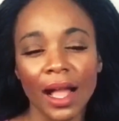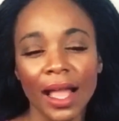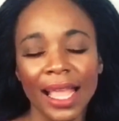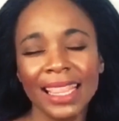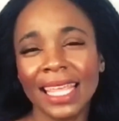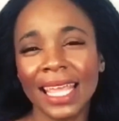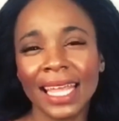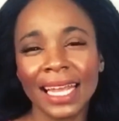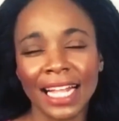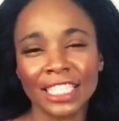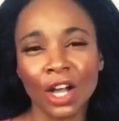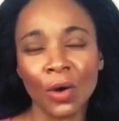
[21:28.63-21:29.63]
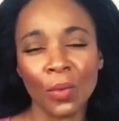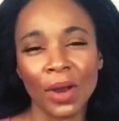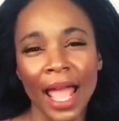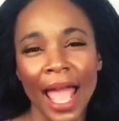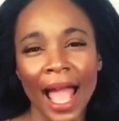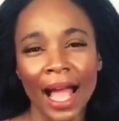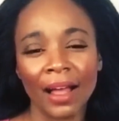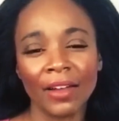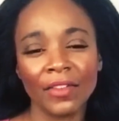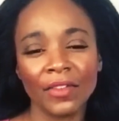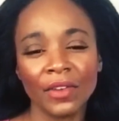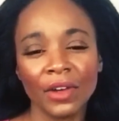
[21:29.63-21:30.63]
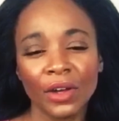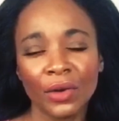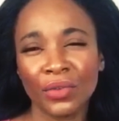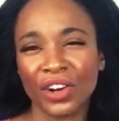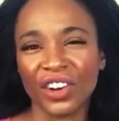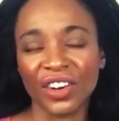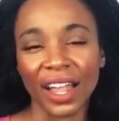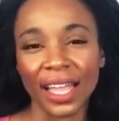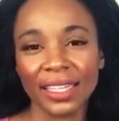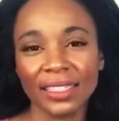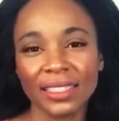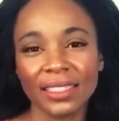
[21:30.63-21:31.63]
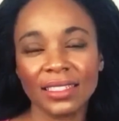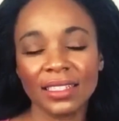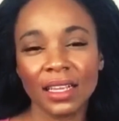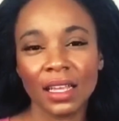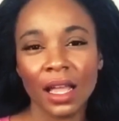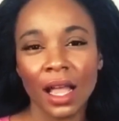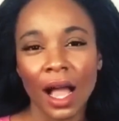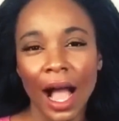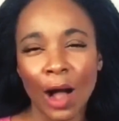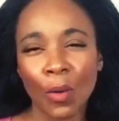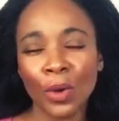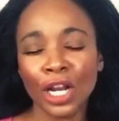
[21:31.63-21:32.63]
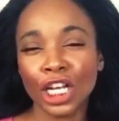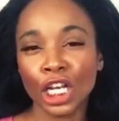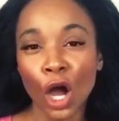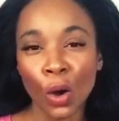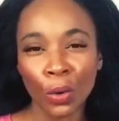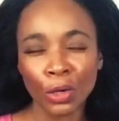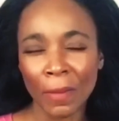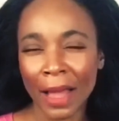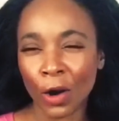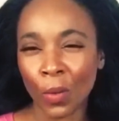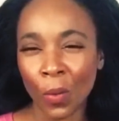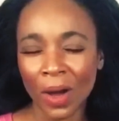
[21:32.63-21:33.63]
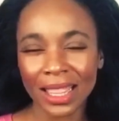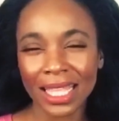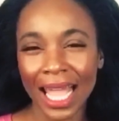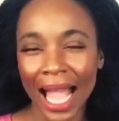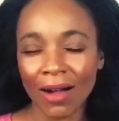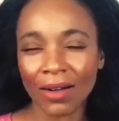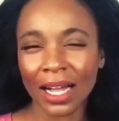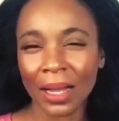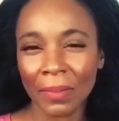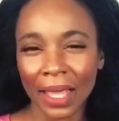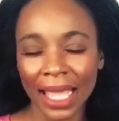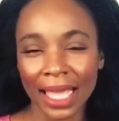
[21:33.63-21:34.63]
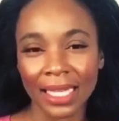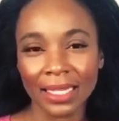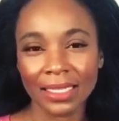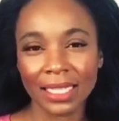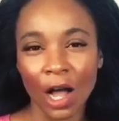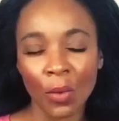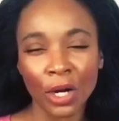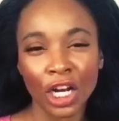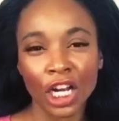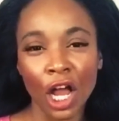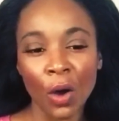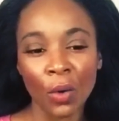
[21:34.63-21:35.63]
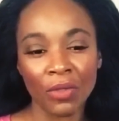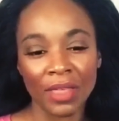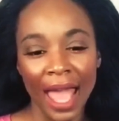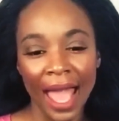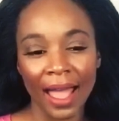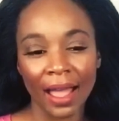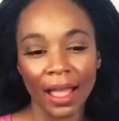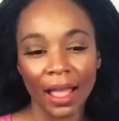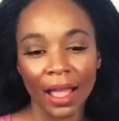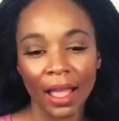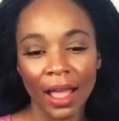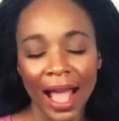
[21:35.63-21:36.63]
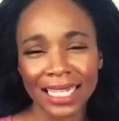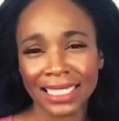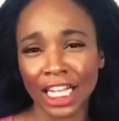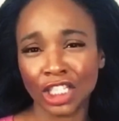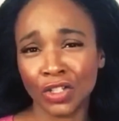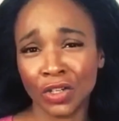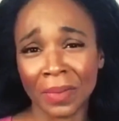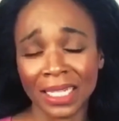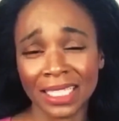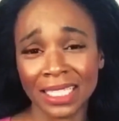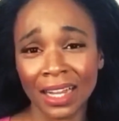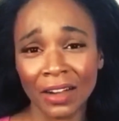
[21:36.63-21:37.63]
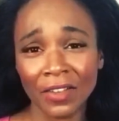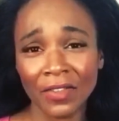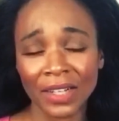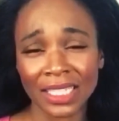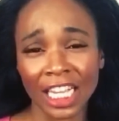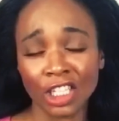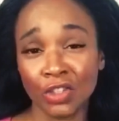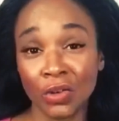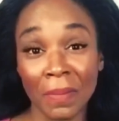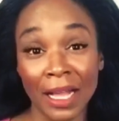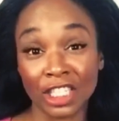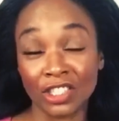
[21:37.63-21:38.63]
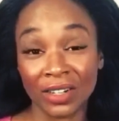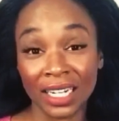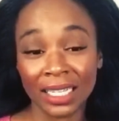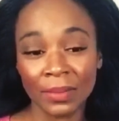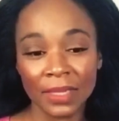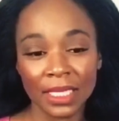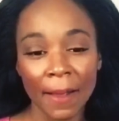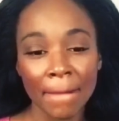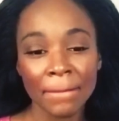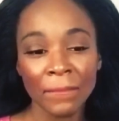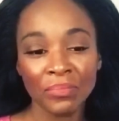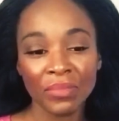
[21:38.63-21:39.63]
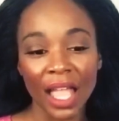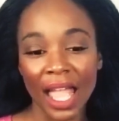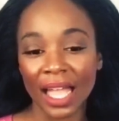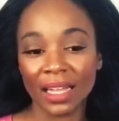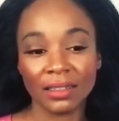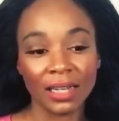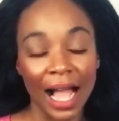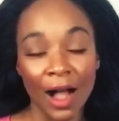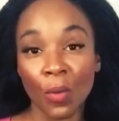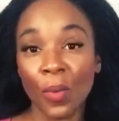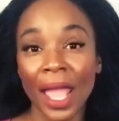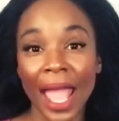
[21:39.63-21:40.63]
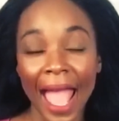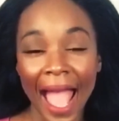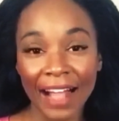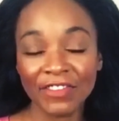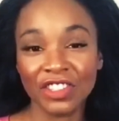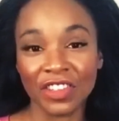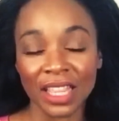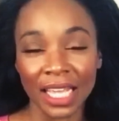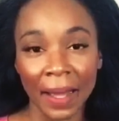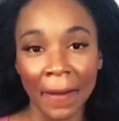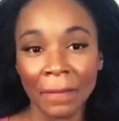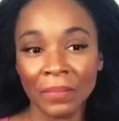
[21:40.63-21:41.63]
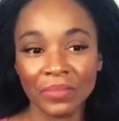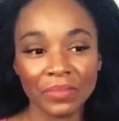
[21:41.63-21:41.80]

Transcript: In the end, I don't want to have regrets. I want to know, no matter what the outcome is, I want to know that I stayed true to myself, I stayed true to my dreams, and I went after them